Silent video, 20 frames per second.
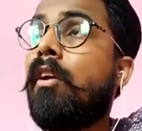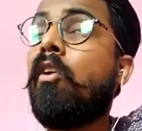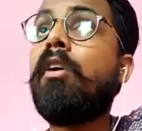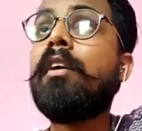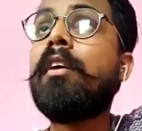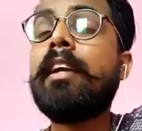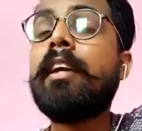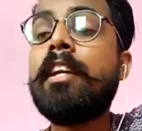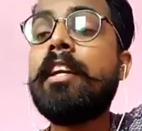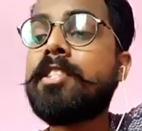
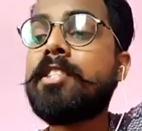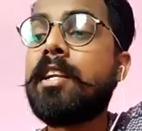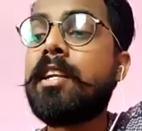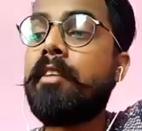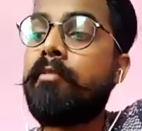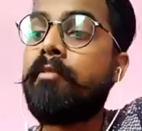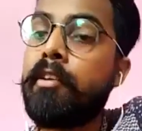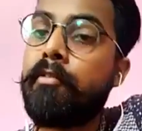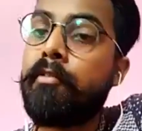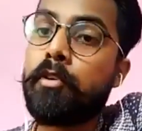each and
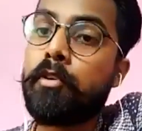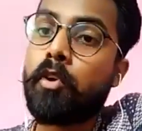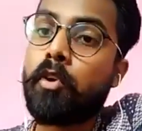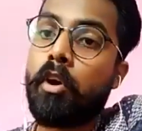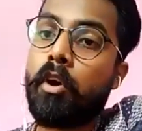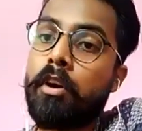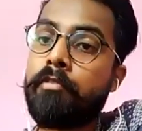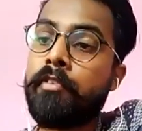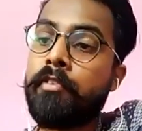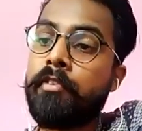every
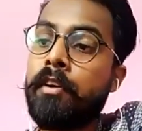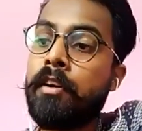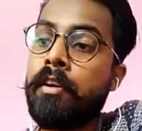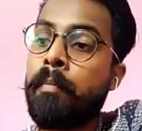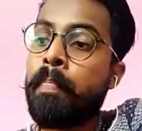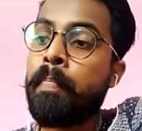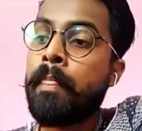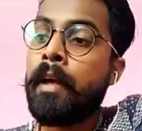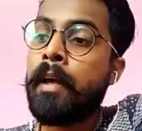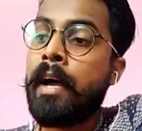photographer
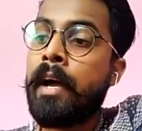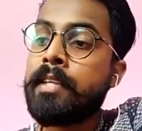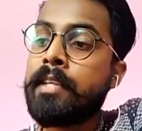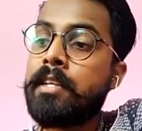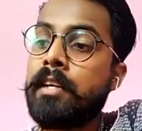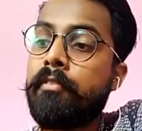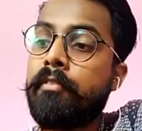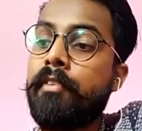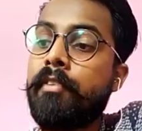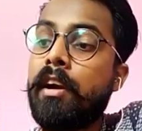has a
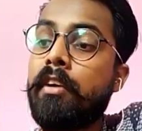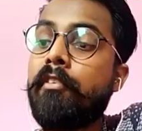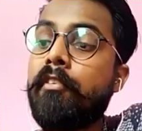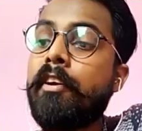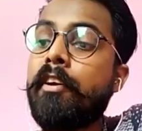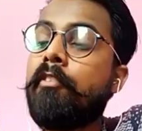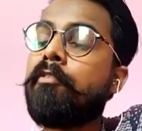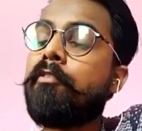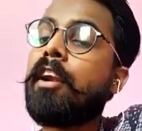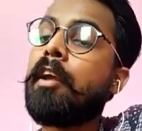different way
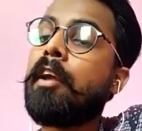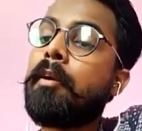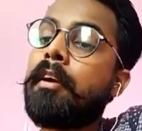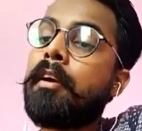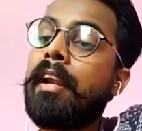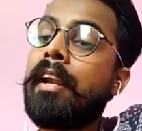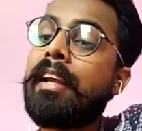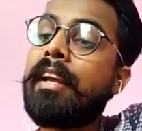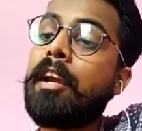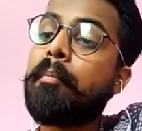of
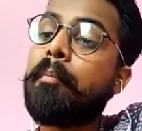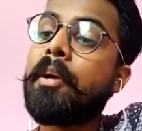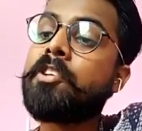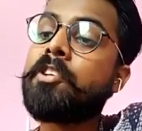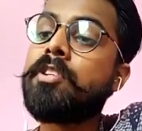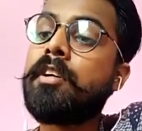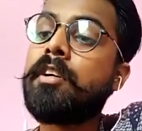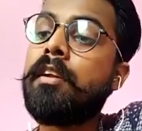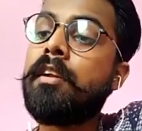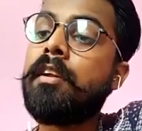clicking
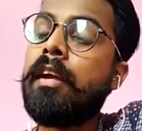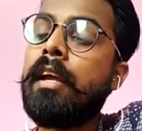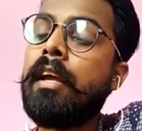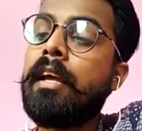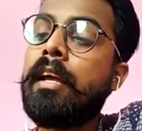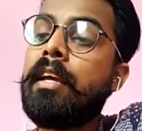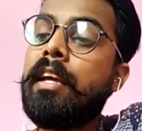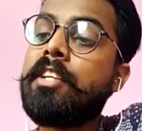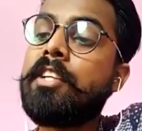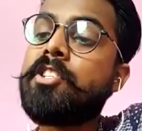picture.
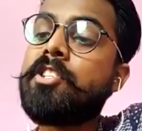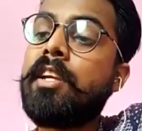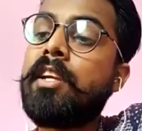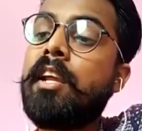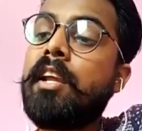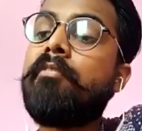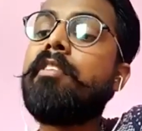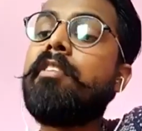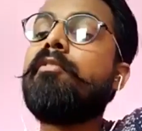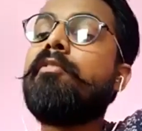Each and
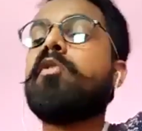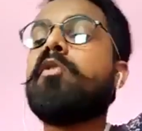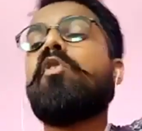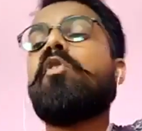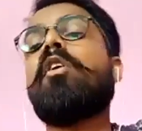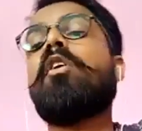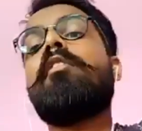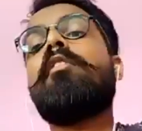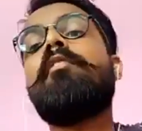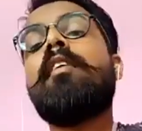every
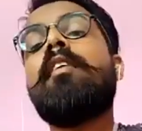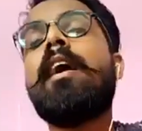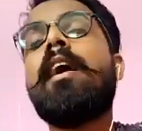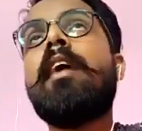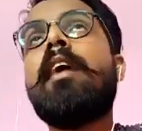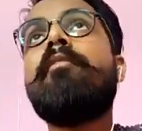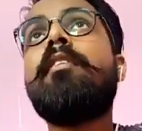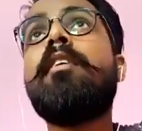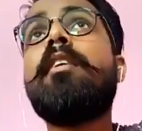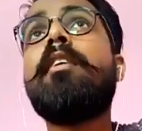photographer have
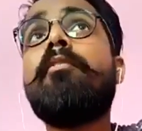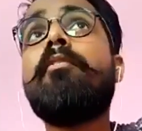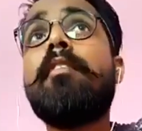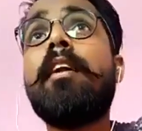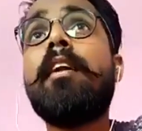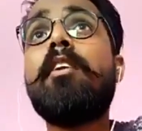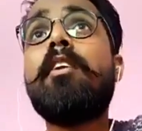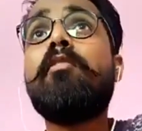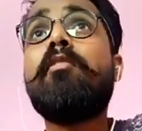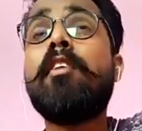a
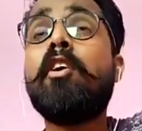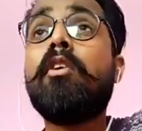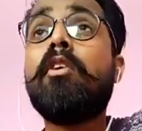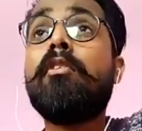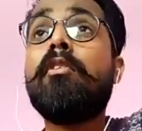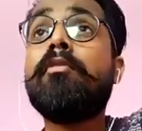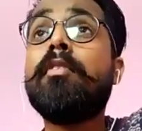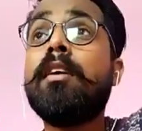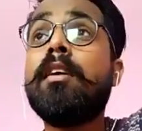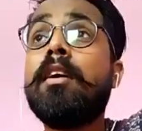different way of
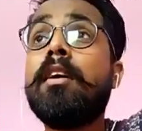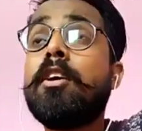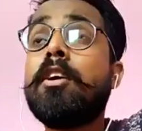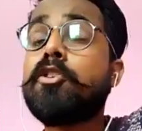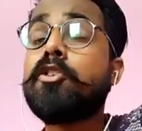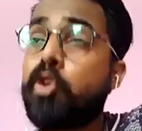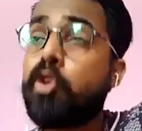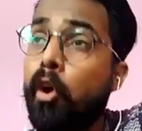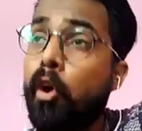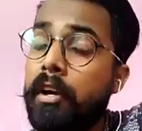
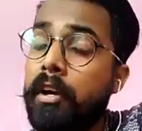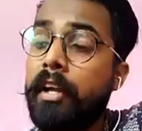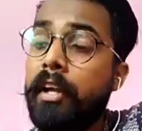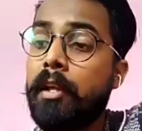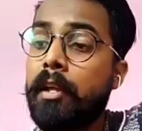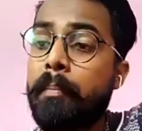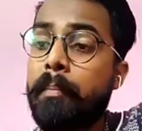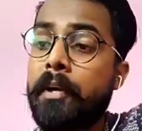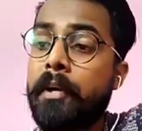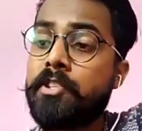sorting the
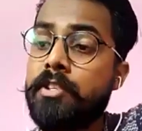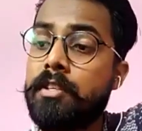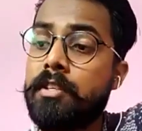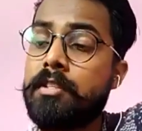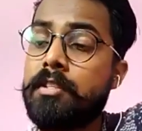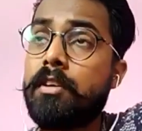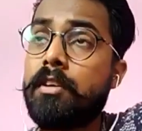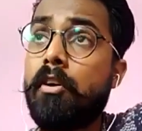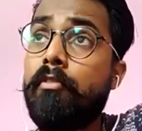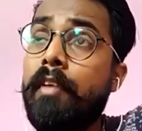pictures,
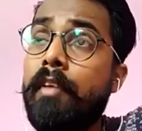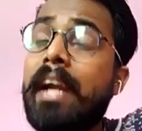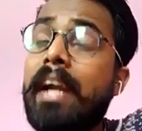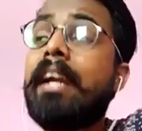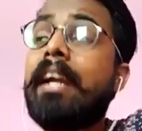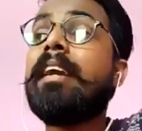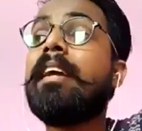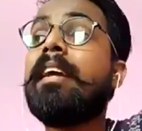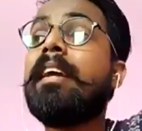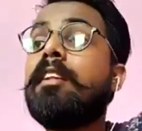of
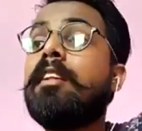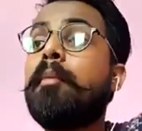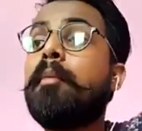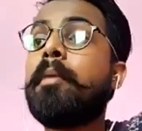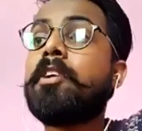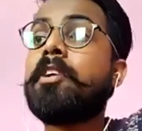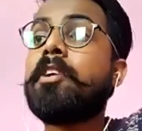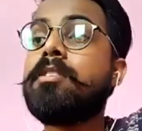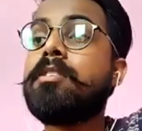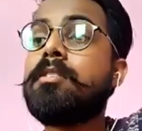editing the
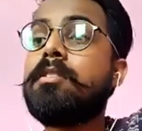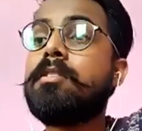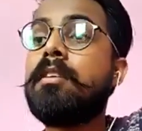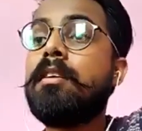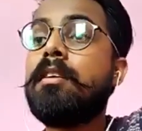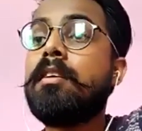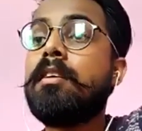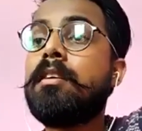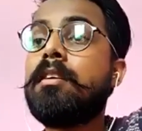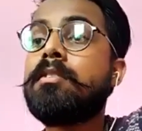pictures.
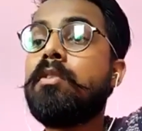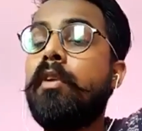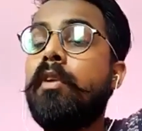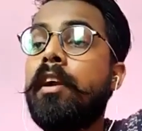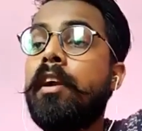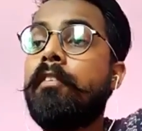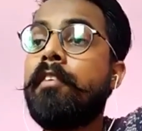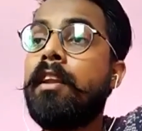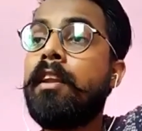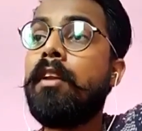So it
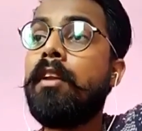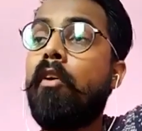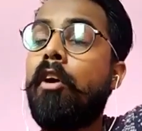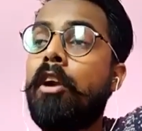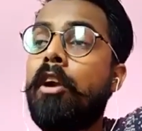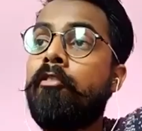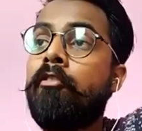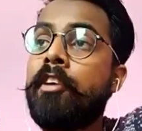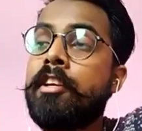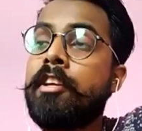will
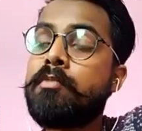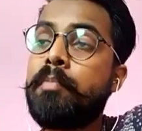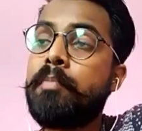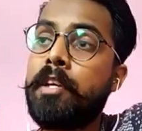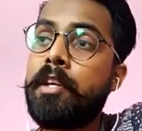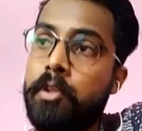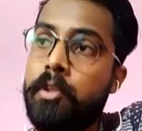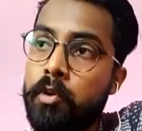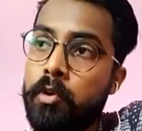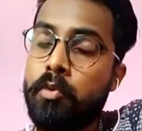always be
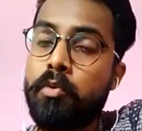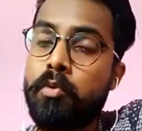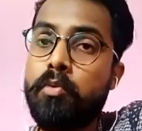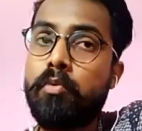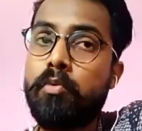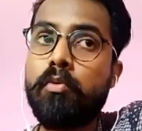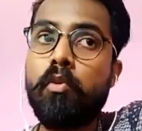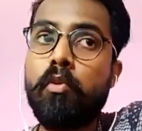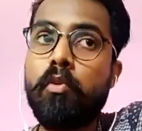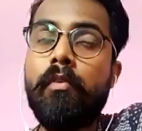you
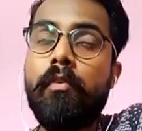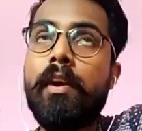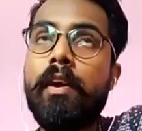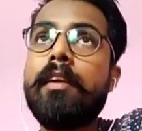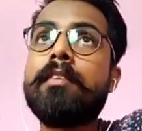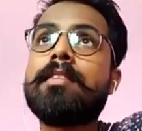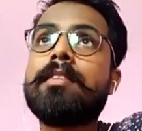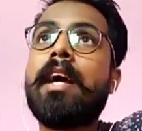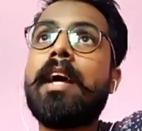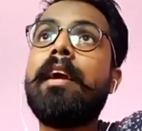who will
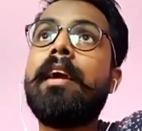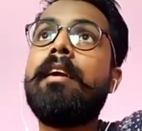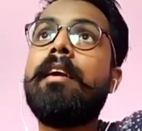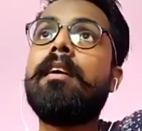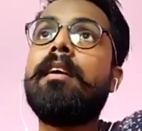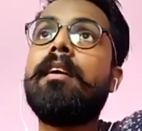decide